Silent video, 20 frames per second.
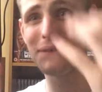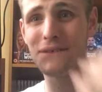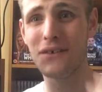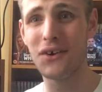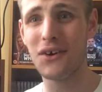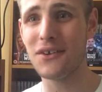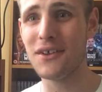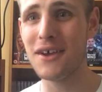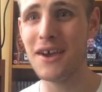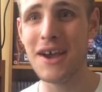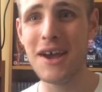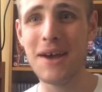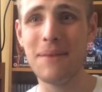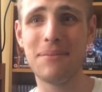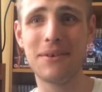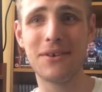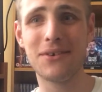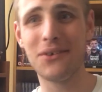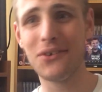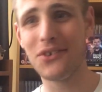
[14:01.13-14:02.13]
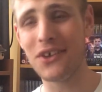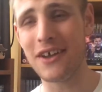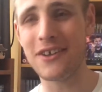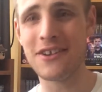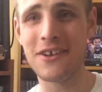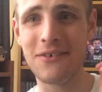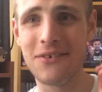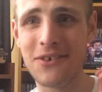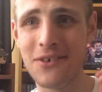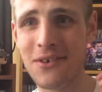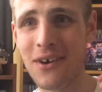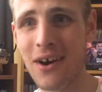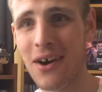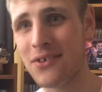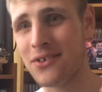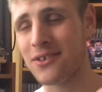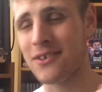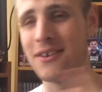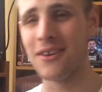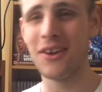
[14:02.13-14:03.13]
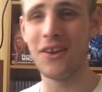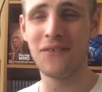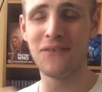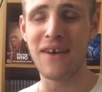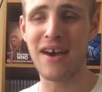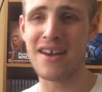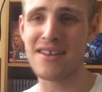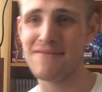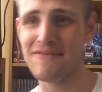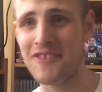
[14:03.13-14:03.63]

fun, because I know you guys are going to love that.